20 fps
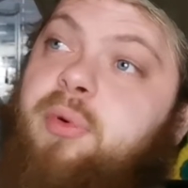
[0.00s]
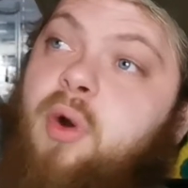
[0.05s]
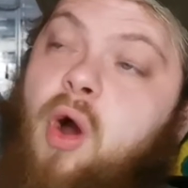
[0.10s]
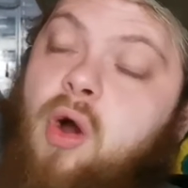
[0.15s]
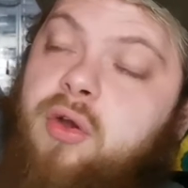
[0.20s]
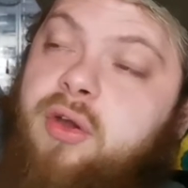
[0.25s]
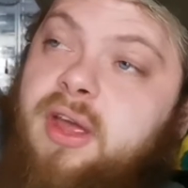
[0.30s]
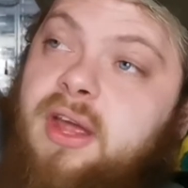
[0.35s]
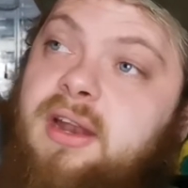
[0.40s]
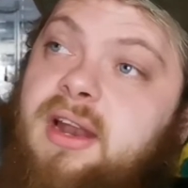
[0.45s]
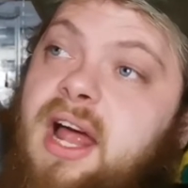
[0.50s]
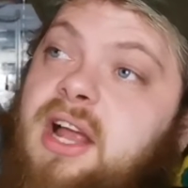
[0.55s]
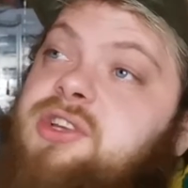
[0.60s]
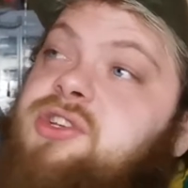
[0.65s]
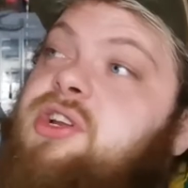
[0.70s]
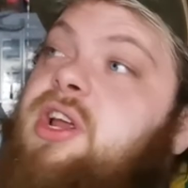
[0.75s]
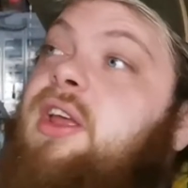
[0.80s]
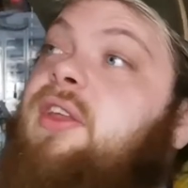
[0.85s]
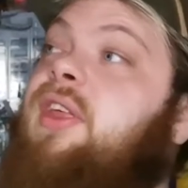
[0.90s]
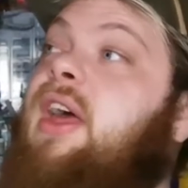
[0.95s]
Brock and
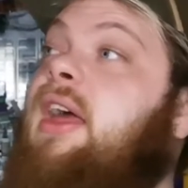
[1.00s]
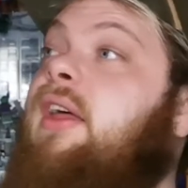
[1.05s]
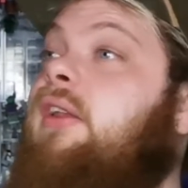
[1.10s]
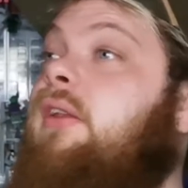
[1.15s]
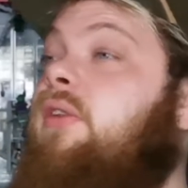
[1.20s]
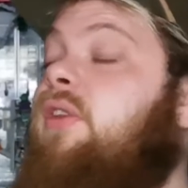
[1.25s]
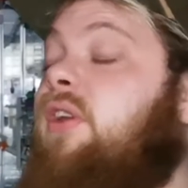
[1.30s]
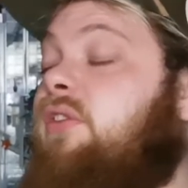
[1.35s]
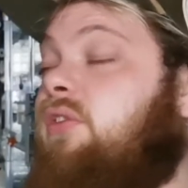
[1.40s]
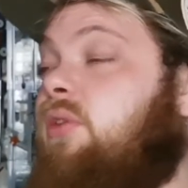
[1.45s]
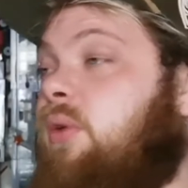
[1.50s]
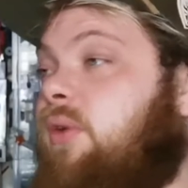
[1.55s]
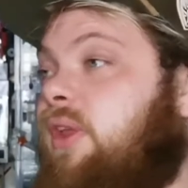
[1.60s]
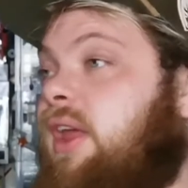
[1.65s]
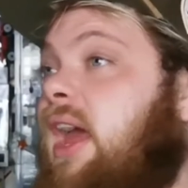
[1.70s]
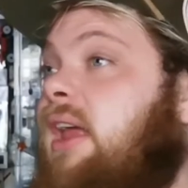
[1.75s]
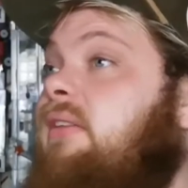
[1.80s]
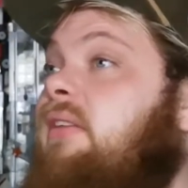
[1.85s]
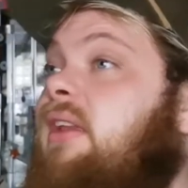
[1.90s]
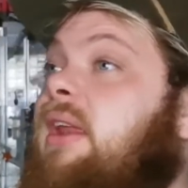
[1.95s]
Lashley the two
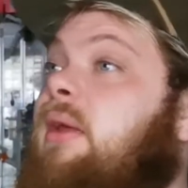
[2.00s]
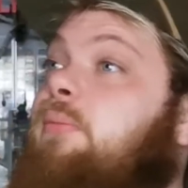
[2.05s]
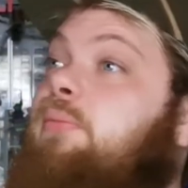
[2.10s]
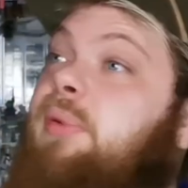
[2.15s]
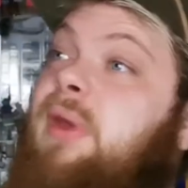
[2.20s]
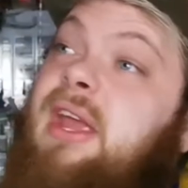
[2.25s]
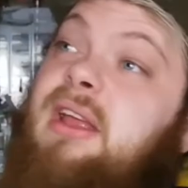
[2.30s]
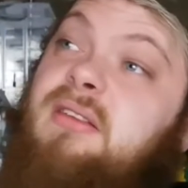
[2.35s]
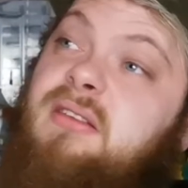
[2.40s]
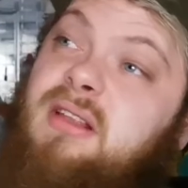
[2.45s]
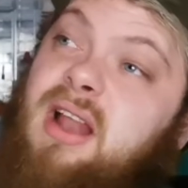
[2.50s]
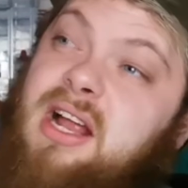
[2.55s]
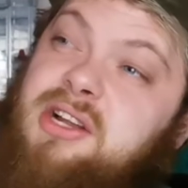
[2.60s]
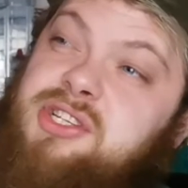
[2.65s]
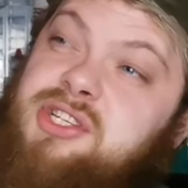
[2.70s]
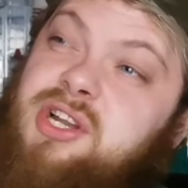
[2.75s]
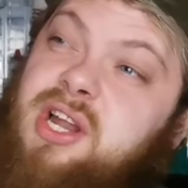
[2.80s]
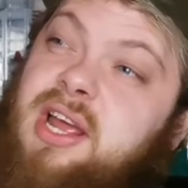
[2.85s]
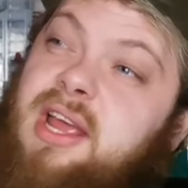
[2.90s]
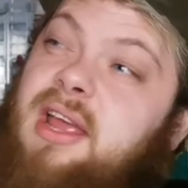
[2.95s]
at the end and he beats
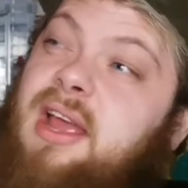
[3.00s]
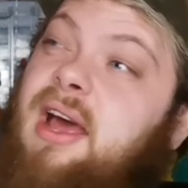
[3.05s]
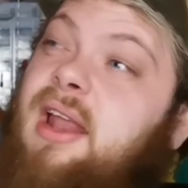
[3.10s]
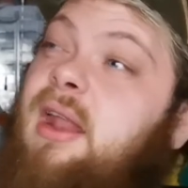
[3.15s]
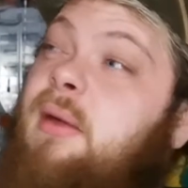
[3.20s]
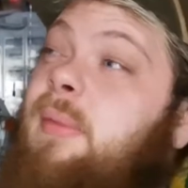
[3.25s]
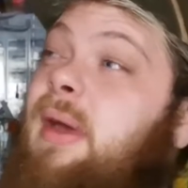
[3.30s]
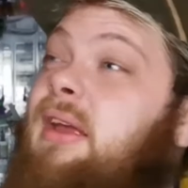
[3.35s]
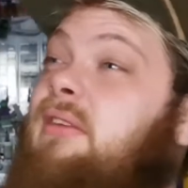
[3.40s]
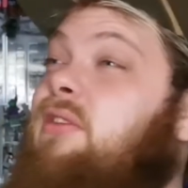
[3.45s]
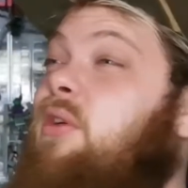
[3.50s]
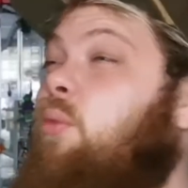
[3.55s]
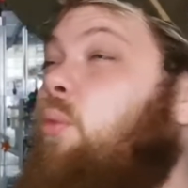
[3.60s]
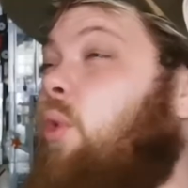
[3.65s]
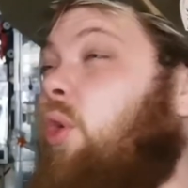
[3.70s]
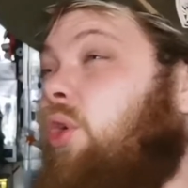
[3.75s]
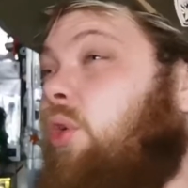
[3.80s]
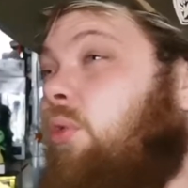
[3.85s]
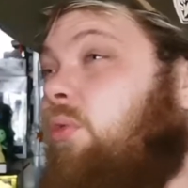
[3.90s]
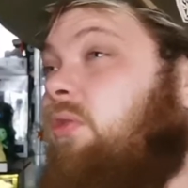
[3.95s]
Lashley and then makes
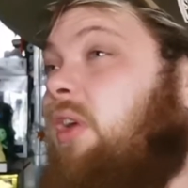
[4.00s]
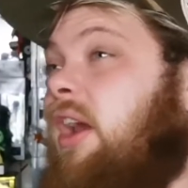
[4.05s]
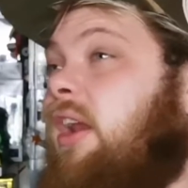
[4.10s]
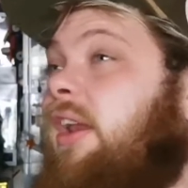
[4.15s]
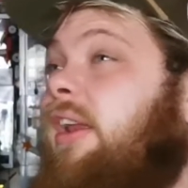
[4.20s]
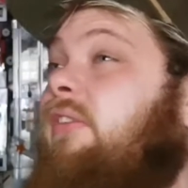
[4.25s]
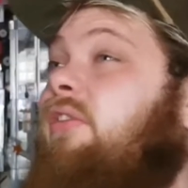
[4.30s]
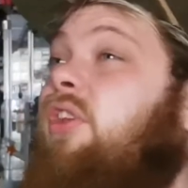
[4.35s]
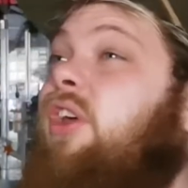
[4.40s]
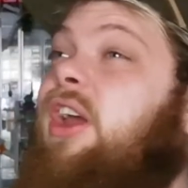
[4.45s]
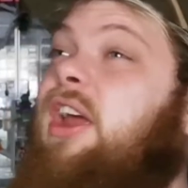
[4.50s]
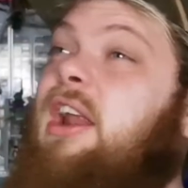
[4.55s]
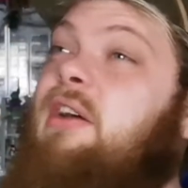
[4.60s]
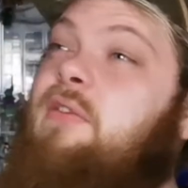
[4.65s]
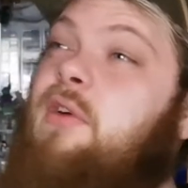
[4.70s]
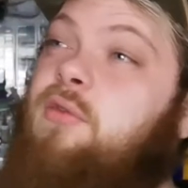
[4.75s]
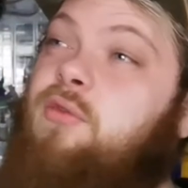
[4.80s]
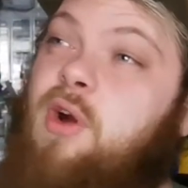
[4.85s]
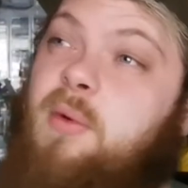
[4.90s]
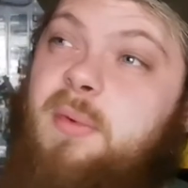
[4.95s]
it 1-0 technique so they can
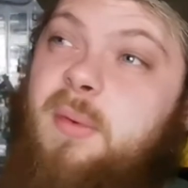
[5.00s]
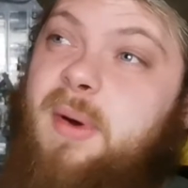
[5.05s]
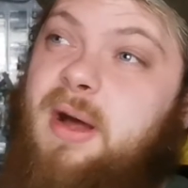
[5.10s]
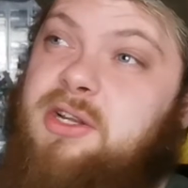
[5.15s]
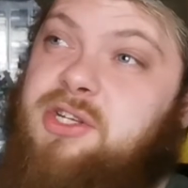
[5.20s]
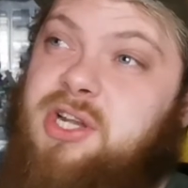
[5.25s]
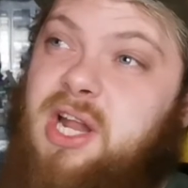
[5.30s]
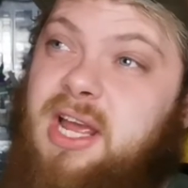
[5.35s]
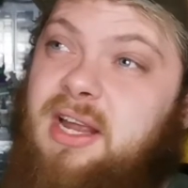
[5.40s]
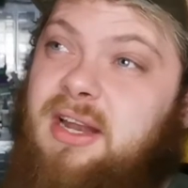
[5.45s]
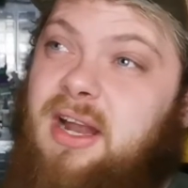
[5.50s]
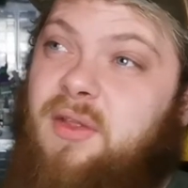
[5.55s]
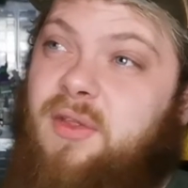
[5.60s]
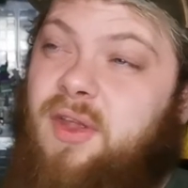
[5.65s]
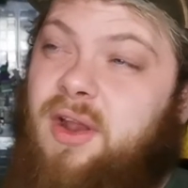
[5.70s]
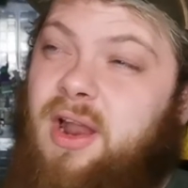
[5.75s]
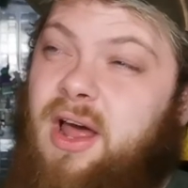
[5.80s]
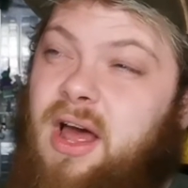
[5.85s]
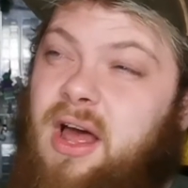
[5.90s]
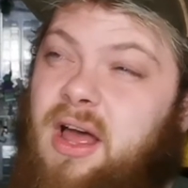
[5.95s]
have a rubber match later
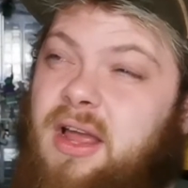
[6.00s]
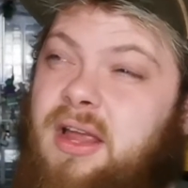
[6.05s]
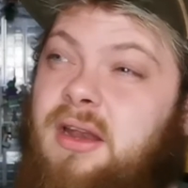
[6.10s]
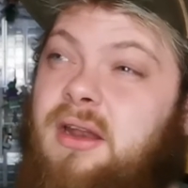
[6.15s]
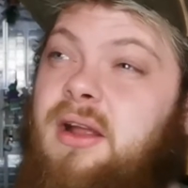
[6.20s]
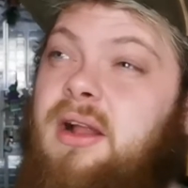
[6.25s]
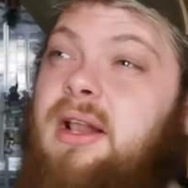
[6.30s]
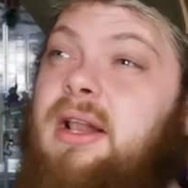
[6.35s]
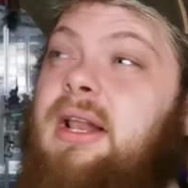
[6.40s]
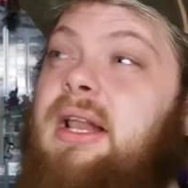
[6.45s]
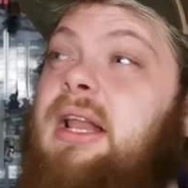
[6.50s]
down the line?